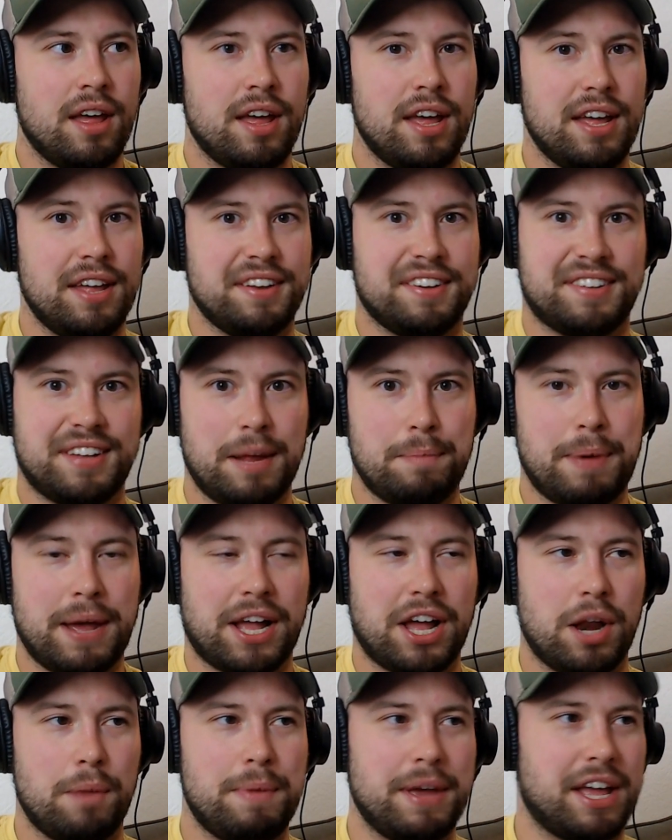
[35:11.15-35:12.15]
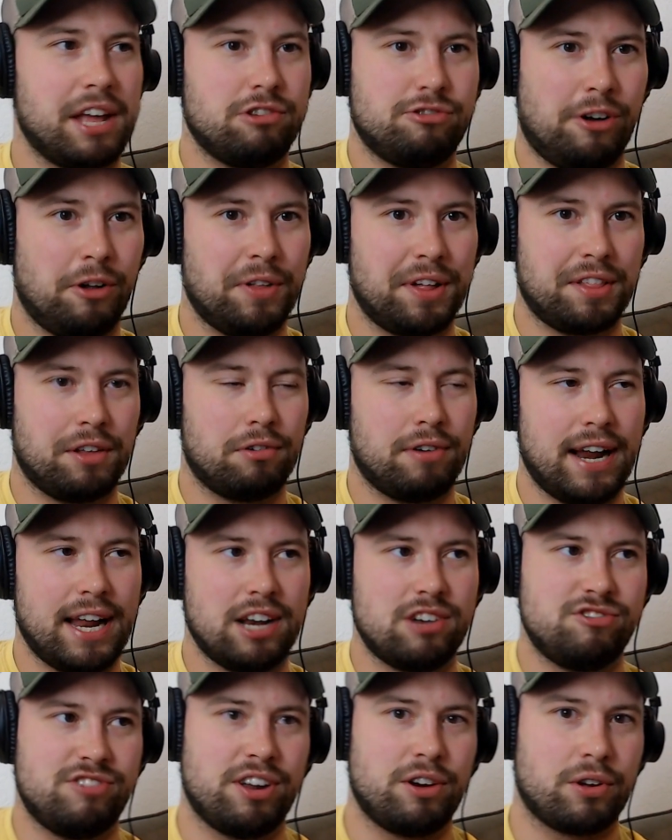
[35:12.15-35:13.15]
Is Stipe going to be controlling the
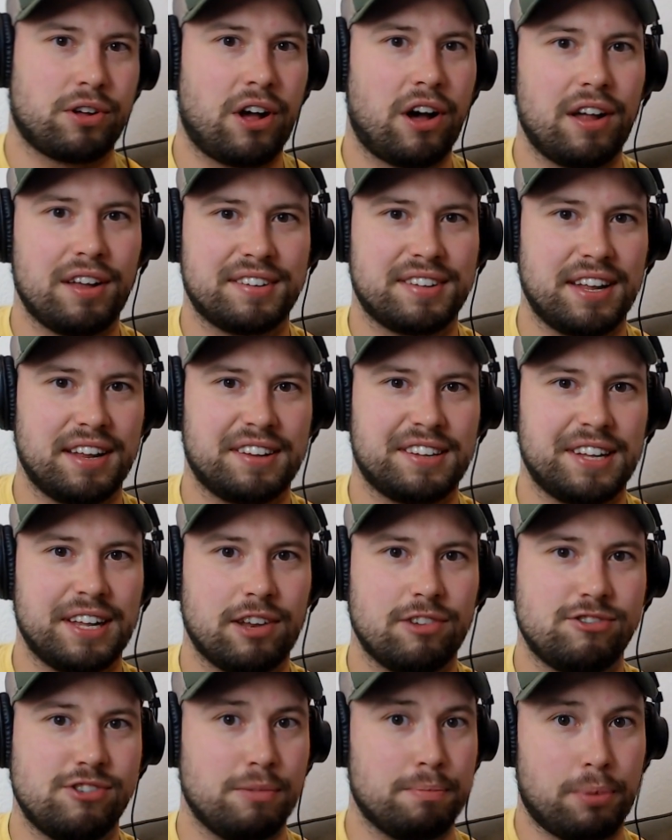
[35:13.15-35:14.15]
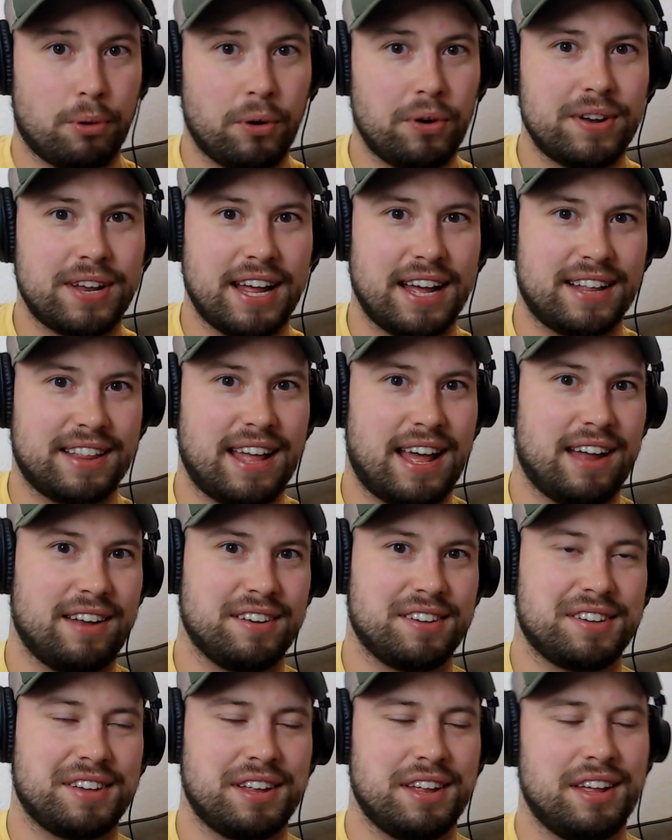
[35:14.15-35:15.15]
range and it'll cause DC to shoot poor takedowns?